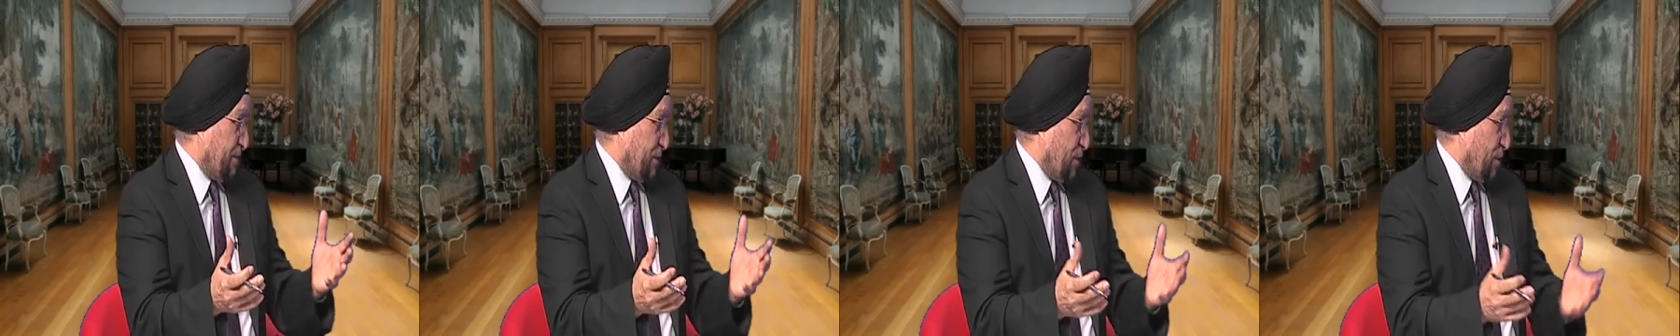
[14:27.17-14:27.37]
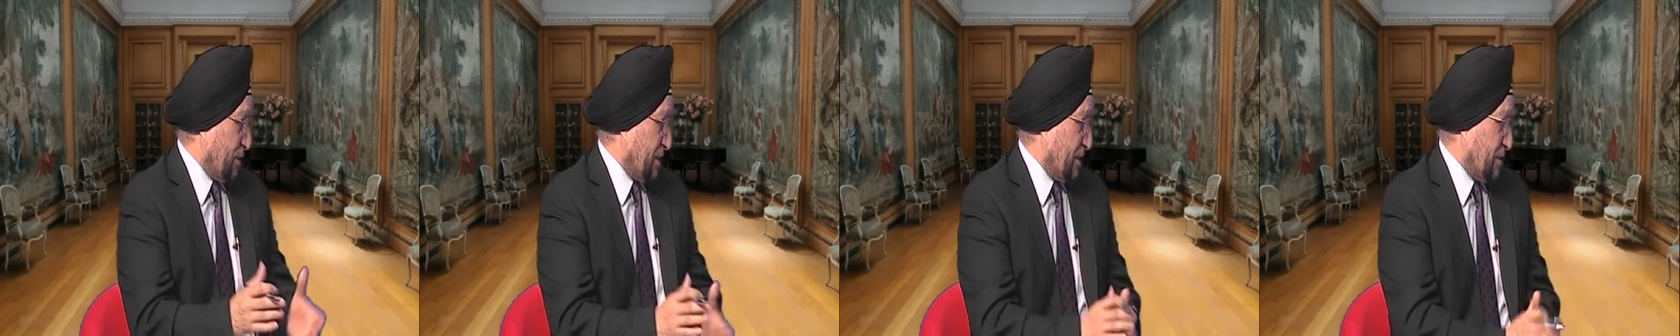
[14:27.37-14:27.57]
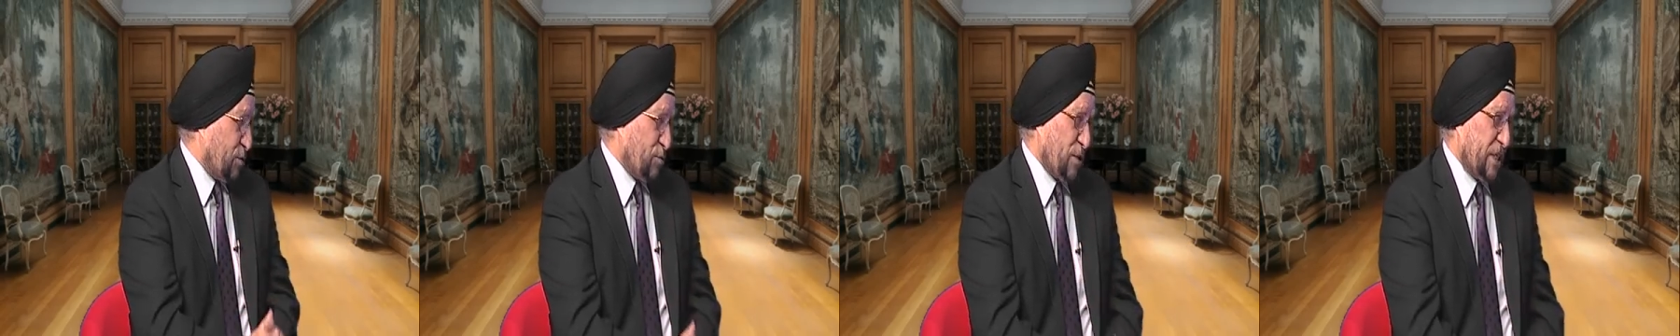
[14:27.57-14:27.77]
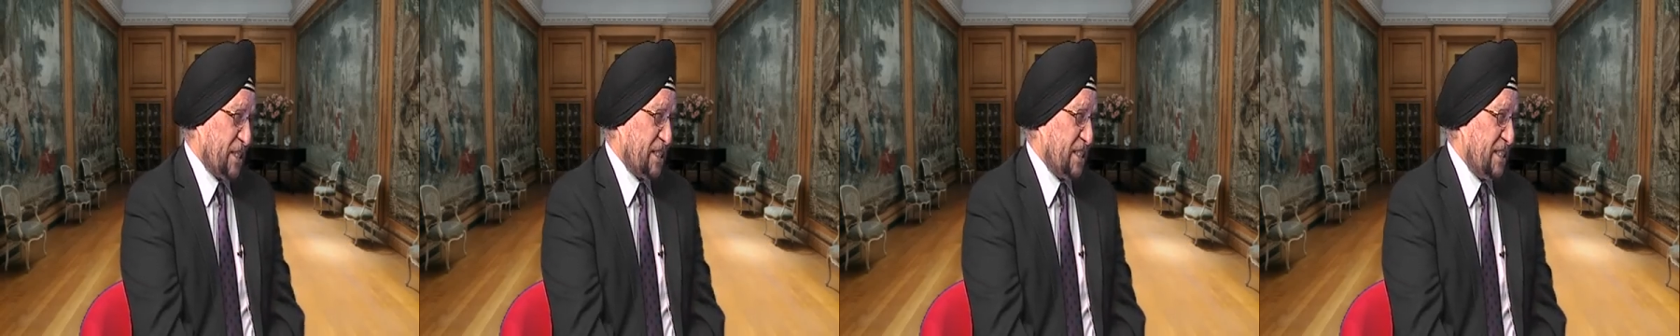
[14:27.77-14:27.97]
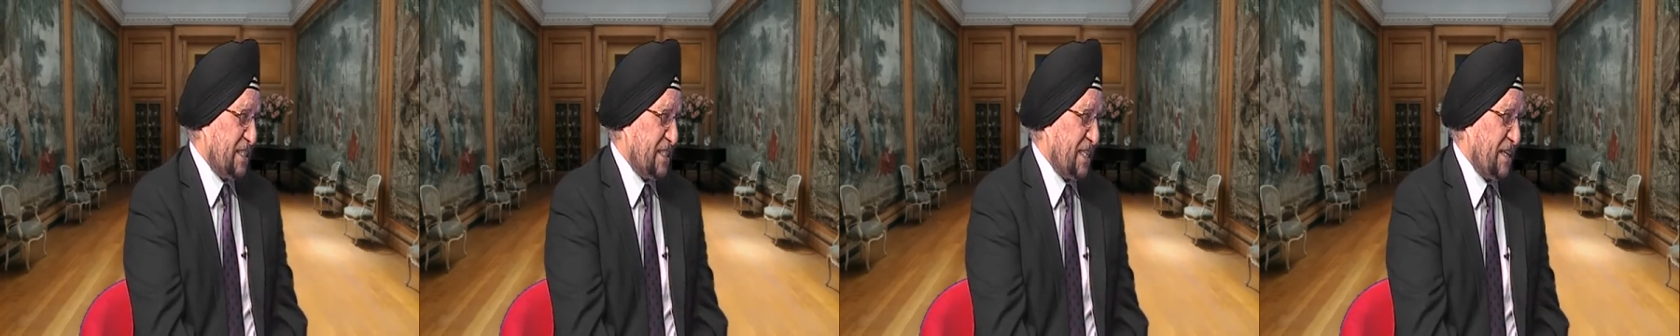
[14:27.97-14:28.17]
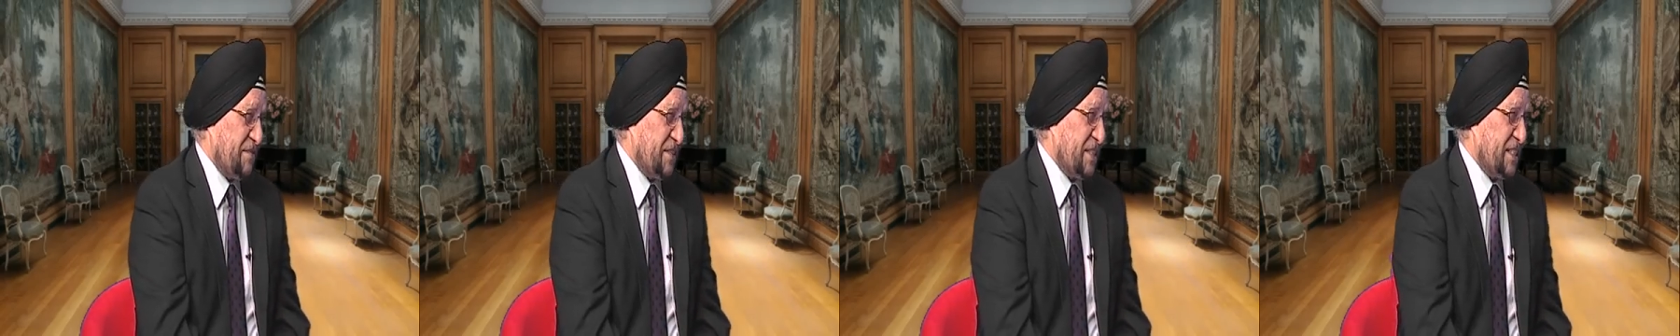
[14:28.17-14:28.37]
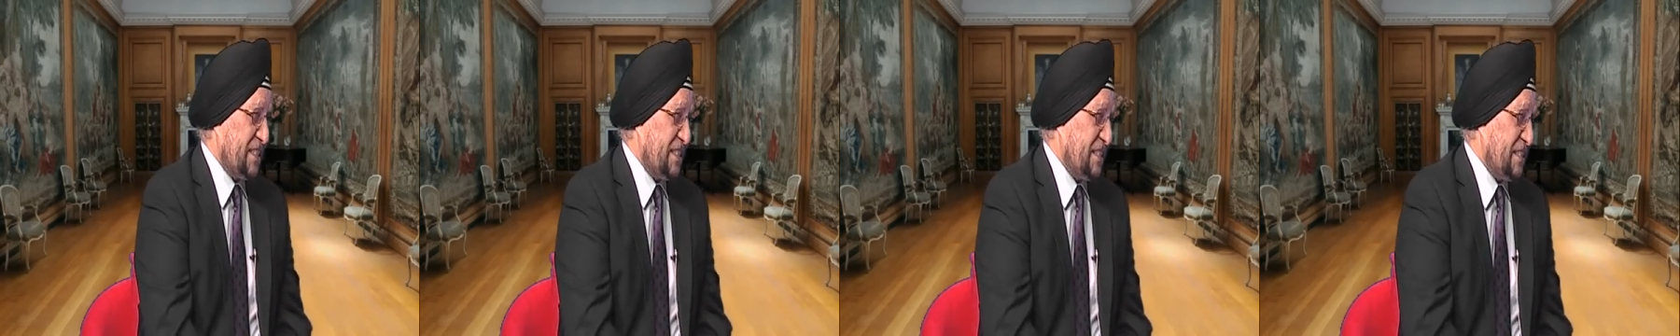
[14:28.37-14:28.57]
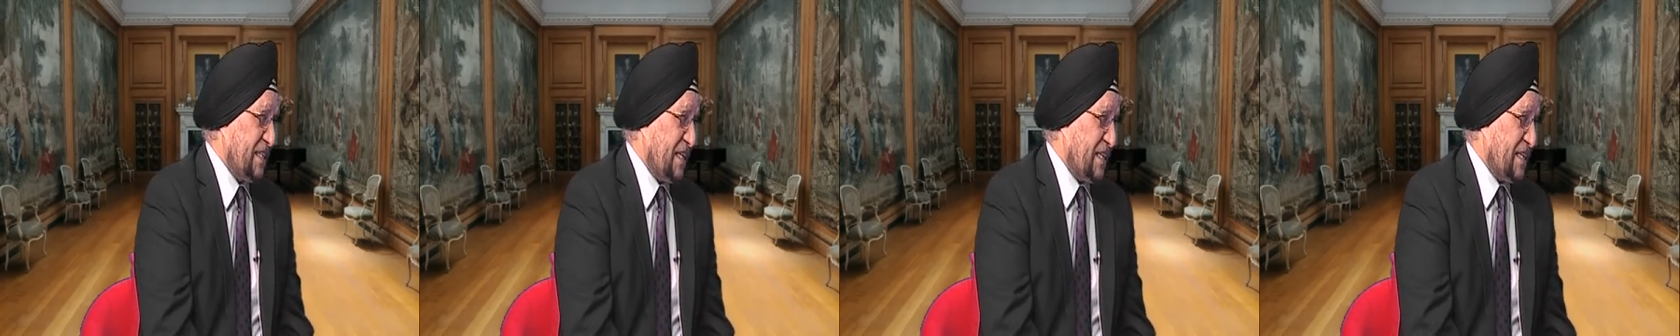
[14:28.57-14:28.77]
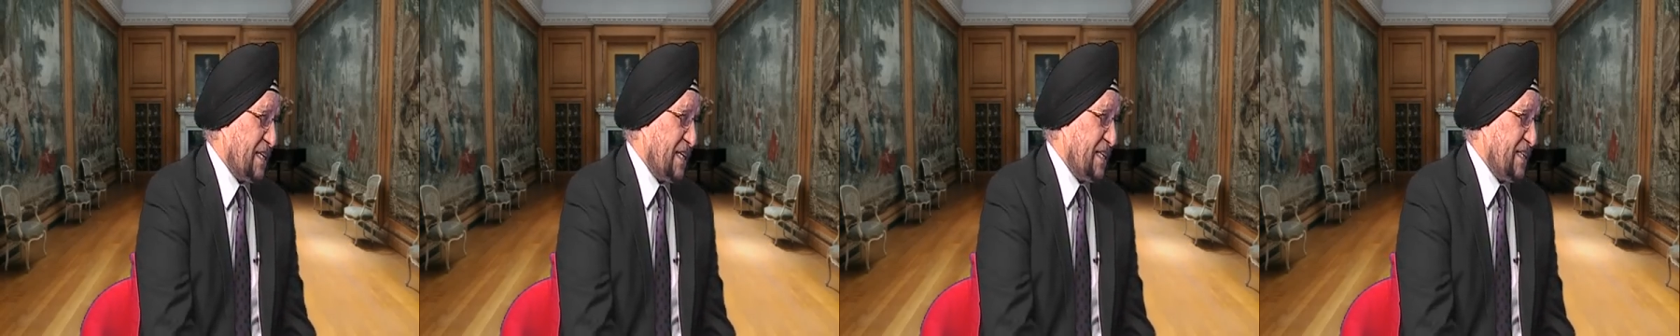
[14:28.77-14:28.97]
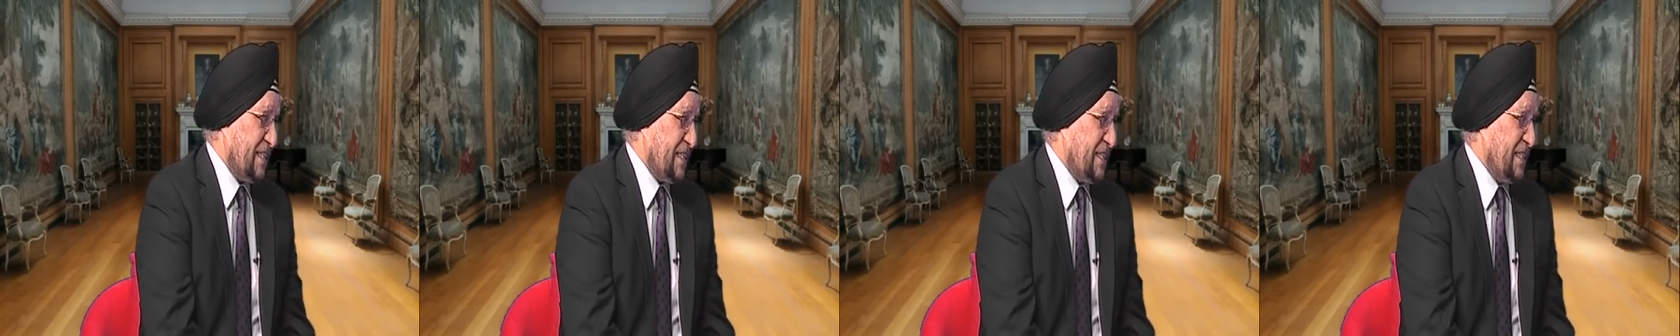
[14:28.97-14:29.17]
forward 2017, I
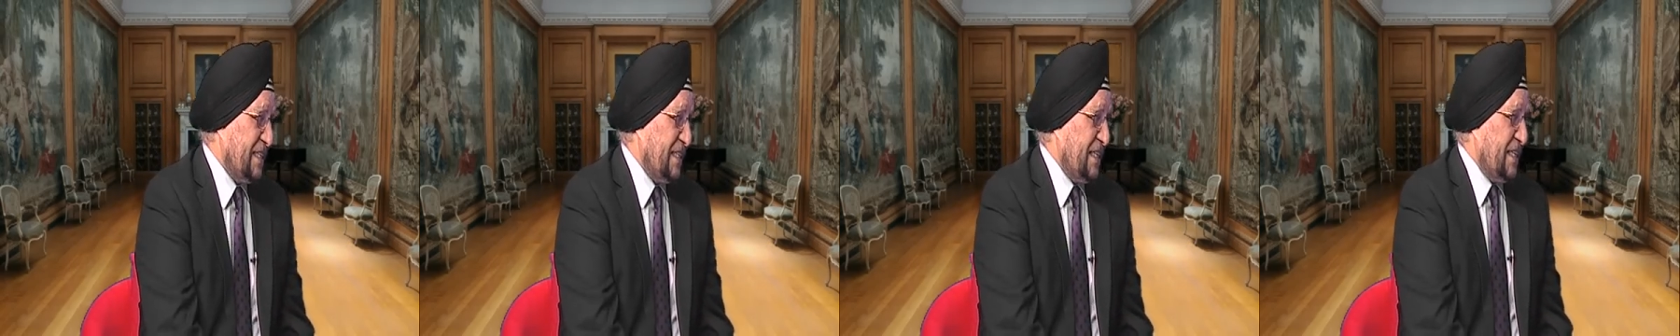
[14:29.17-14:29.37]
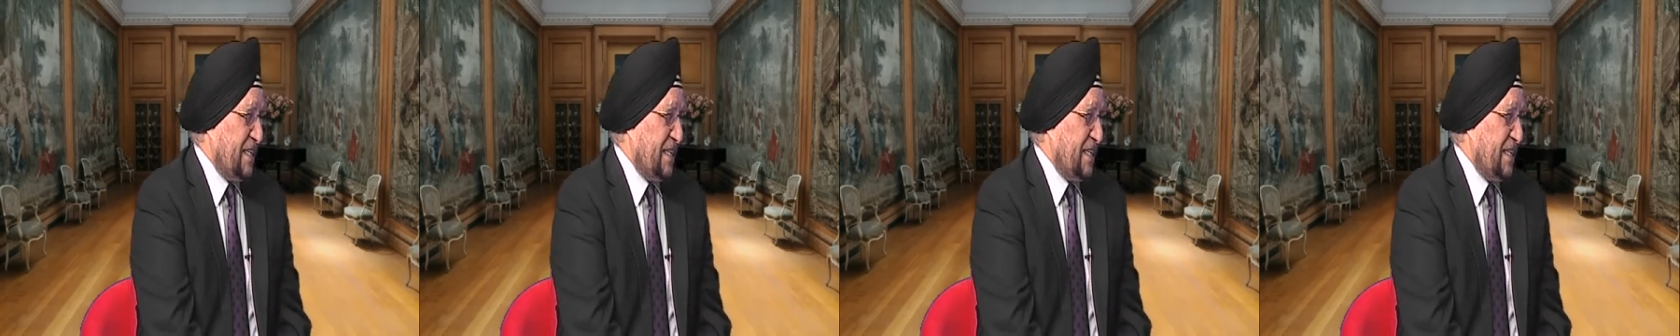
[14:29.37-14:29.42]
gather,